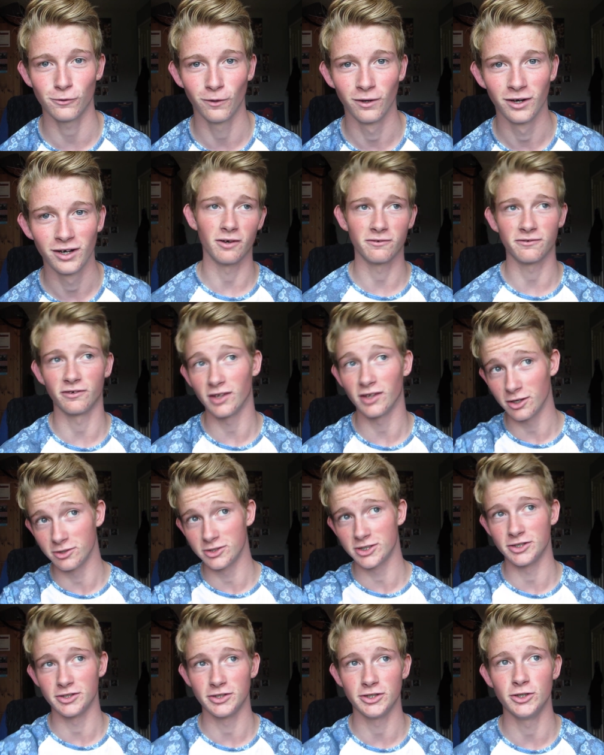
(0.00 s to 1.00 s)
But for
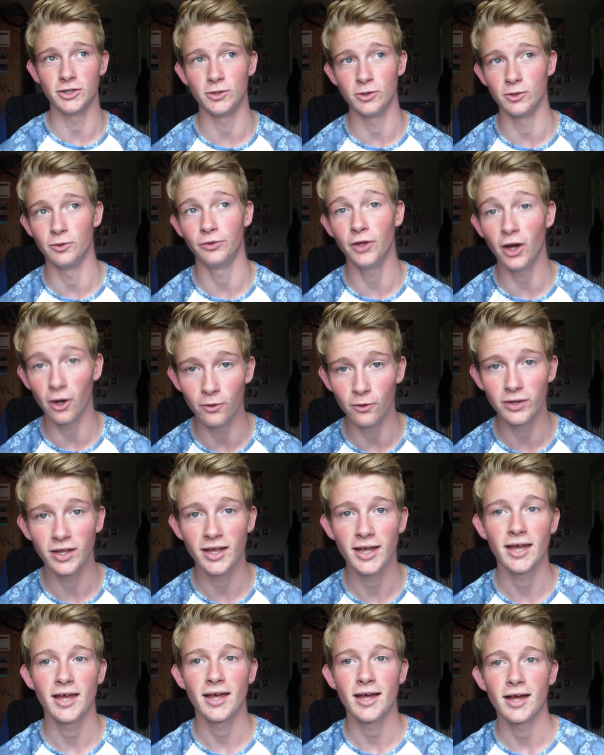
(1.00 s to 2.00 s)
those of you who don't,
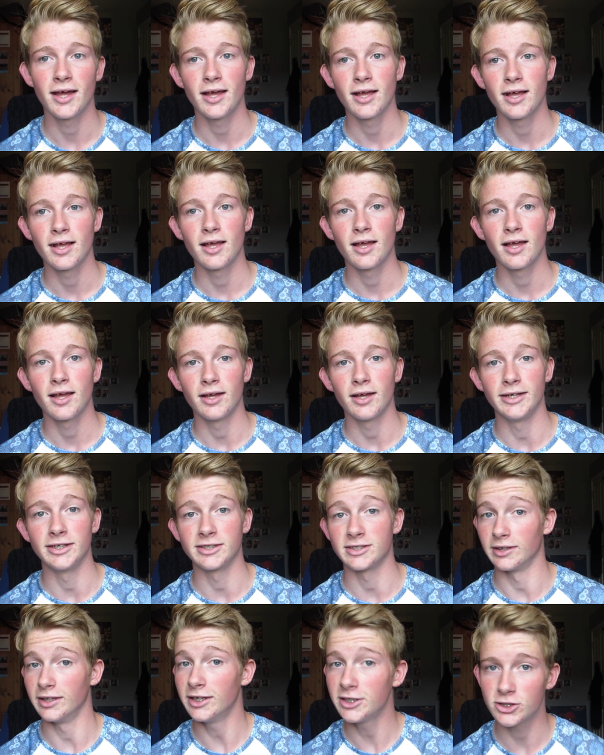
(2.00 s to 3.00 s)

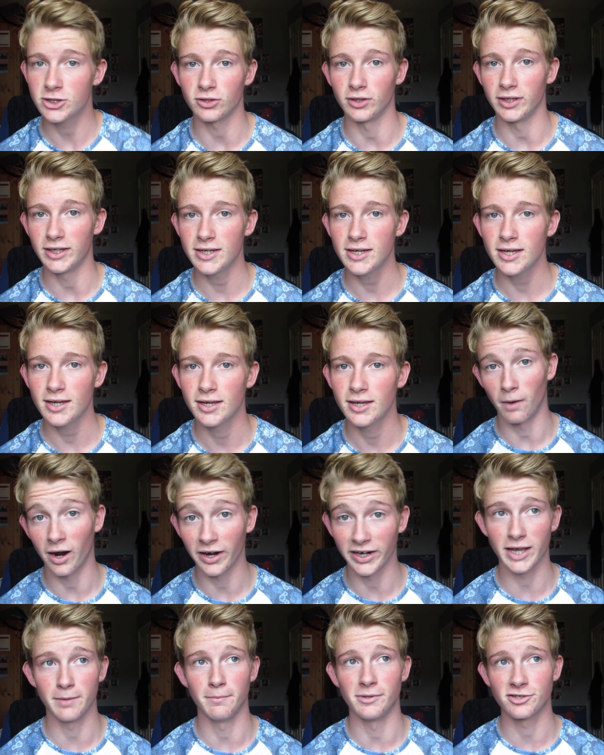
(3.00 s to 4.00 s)
it's literally, my
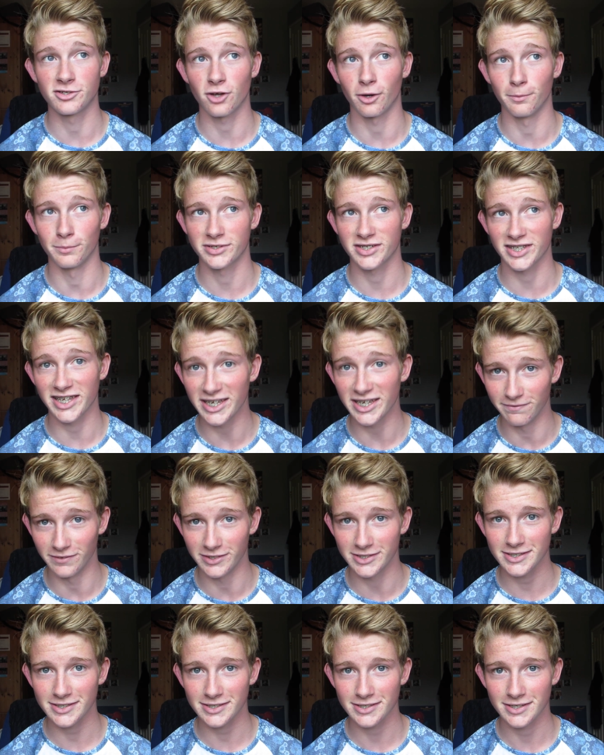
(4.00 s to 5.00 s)
name is Tom
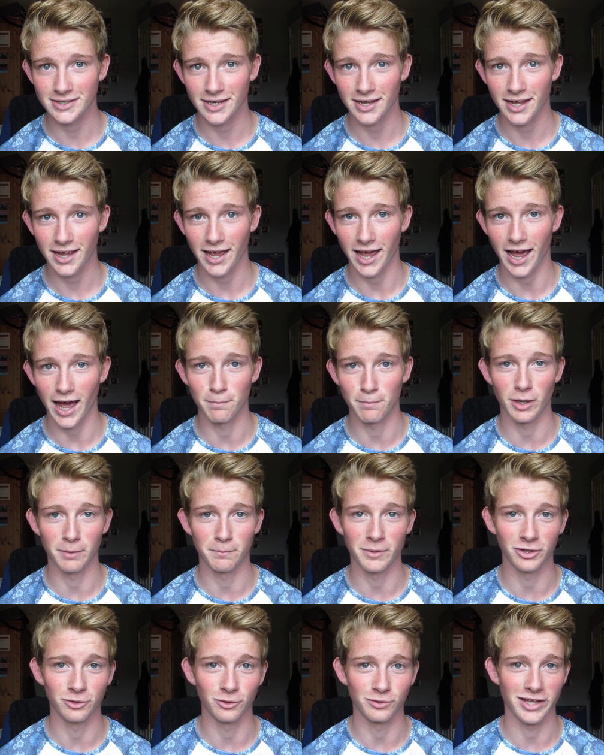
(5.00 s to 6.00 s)
Stevens, and my
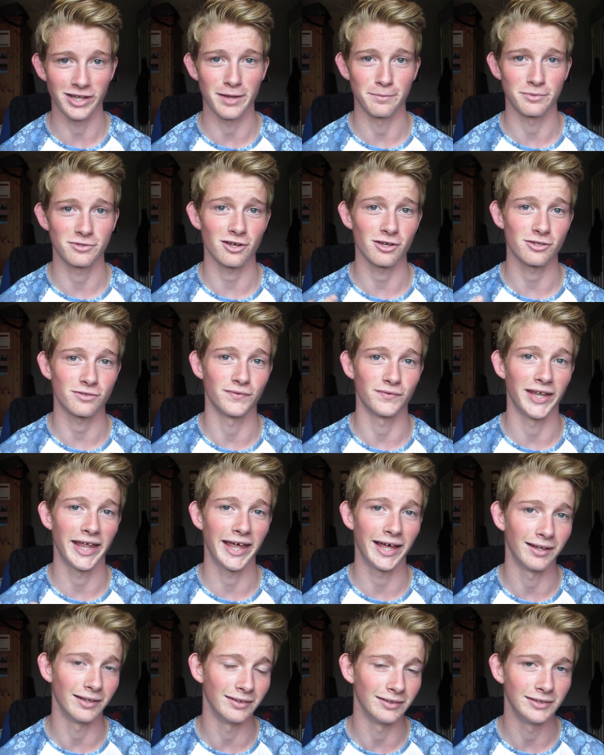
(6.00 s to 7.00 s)
middle name starts with an
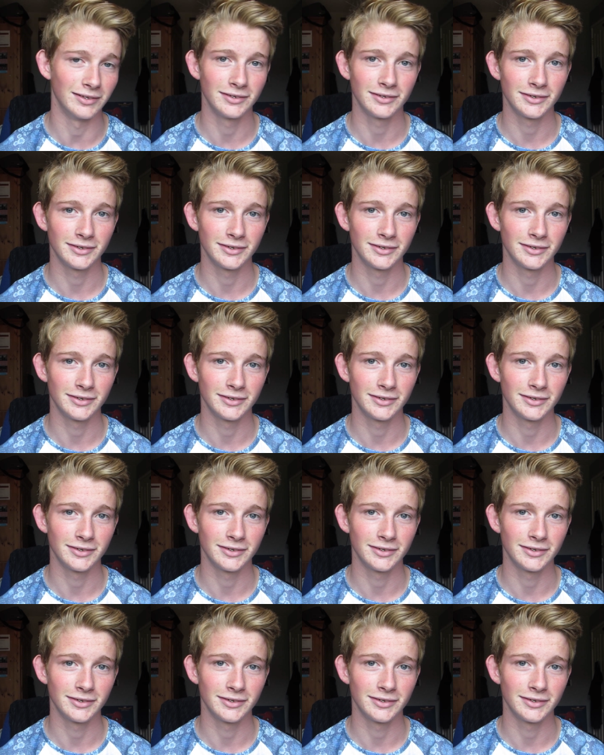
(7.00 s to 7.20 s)
L.